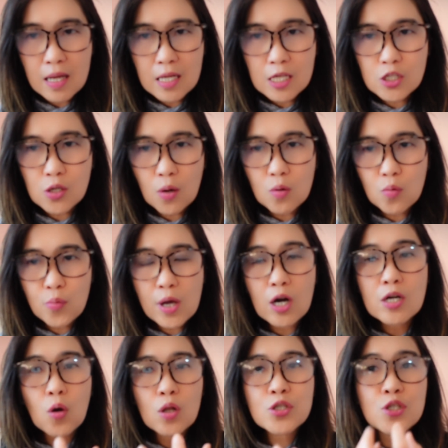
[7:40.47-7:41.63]
So we are
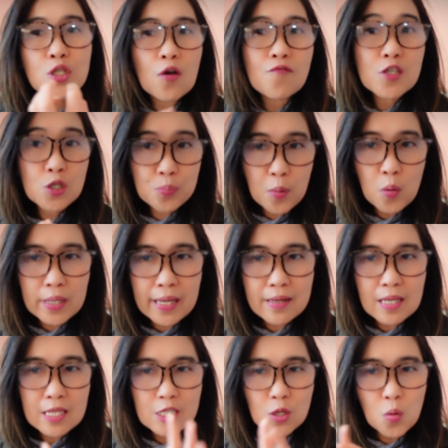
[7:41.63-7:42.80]
also soft-spoken. That
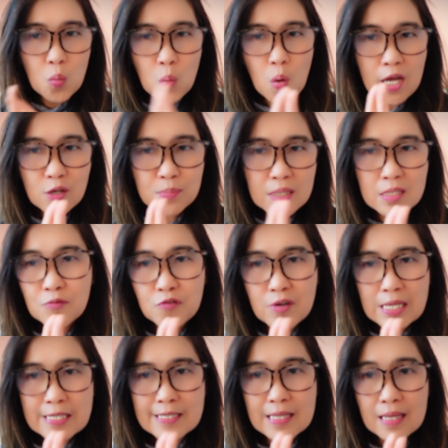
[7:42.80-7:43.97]
is one of the
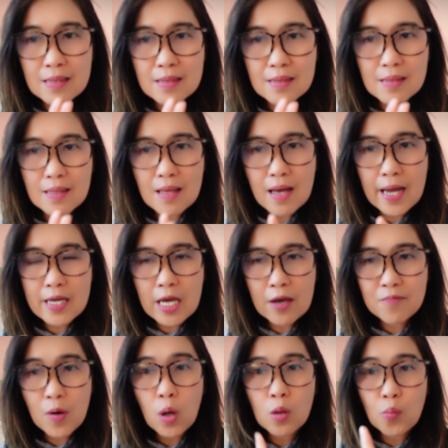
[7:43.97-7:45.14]
difference that I have
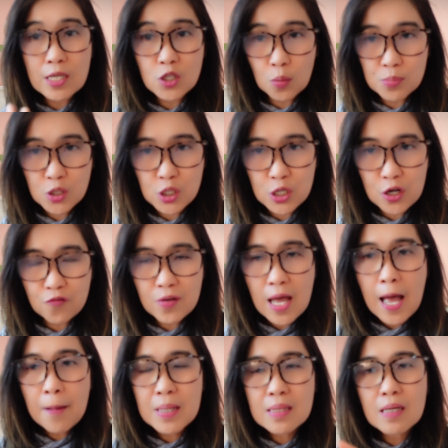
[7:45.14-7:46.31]
always observed.
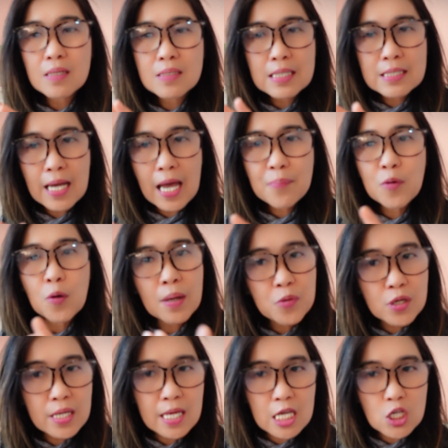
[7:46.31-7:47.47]
But the type of
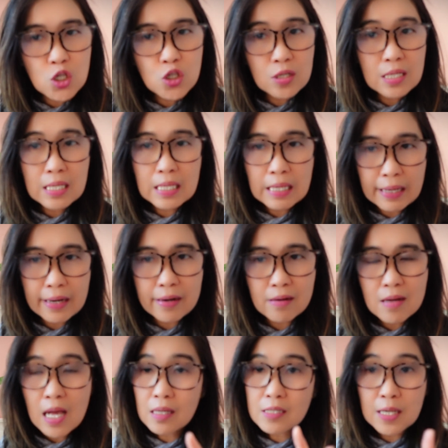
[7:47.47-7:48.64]
communication here,
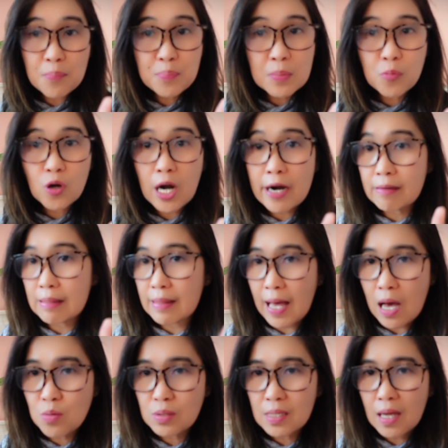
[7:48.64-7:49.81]
some people are
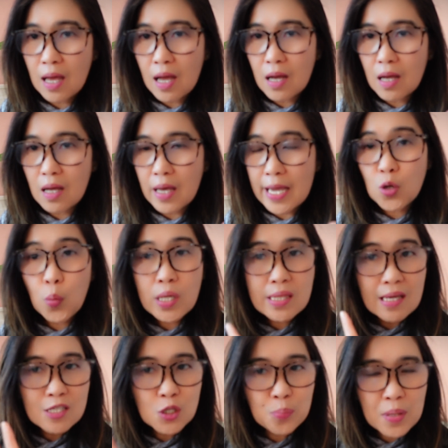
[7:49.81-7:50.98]
loud and the way they
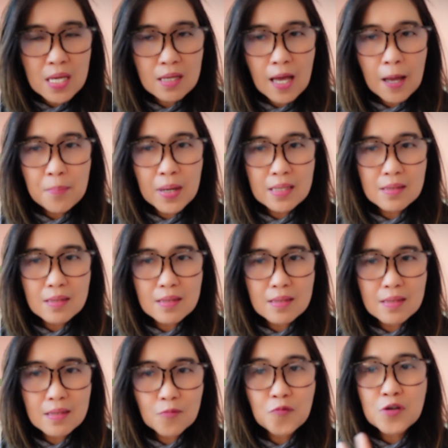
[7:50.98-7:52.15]
speak, but
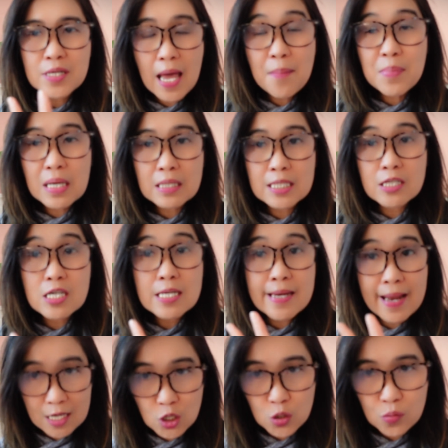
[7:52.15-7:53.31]
for them it's their
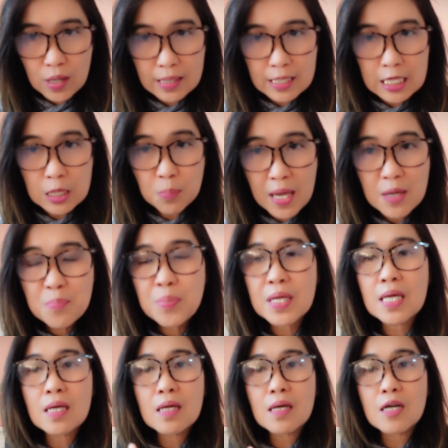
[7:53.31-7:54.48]
natural. It may
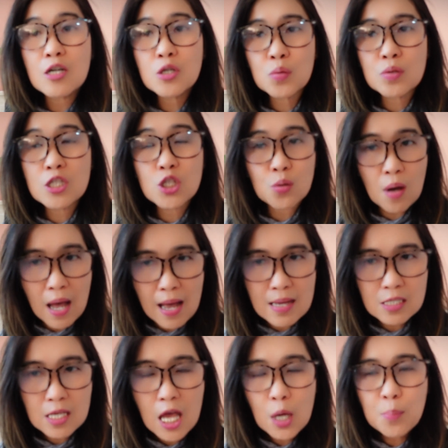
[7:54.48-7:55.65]
be rude to
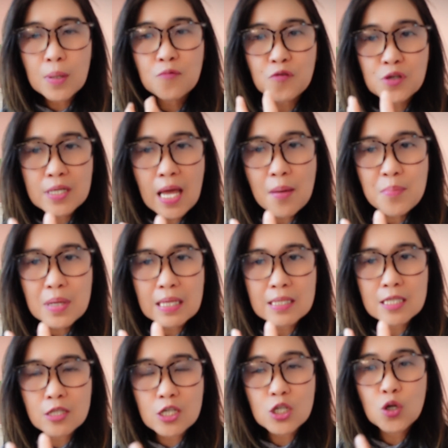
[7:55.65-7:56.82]
us, but for them it's
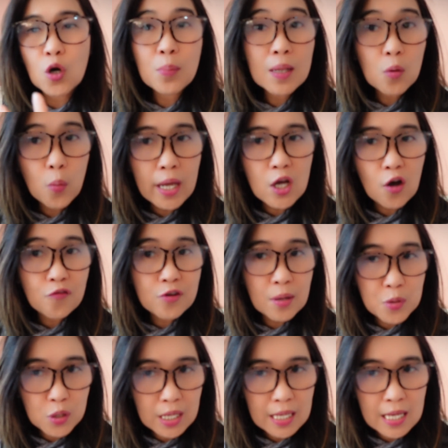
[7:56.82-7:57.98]
their normal way of
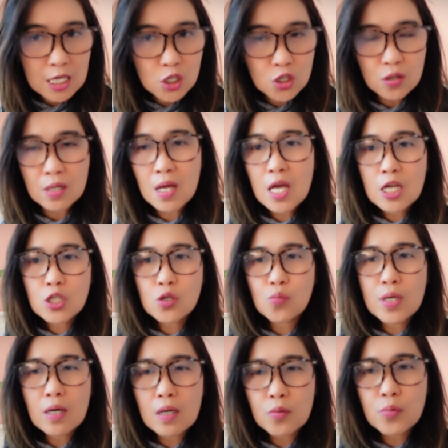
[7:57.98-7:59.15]
communication. So
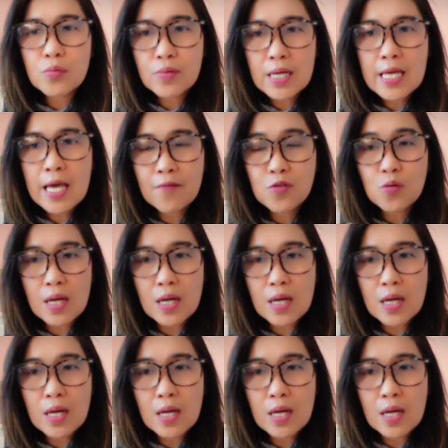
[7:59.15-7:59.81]
we really have to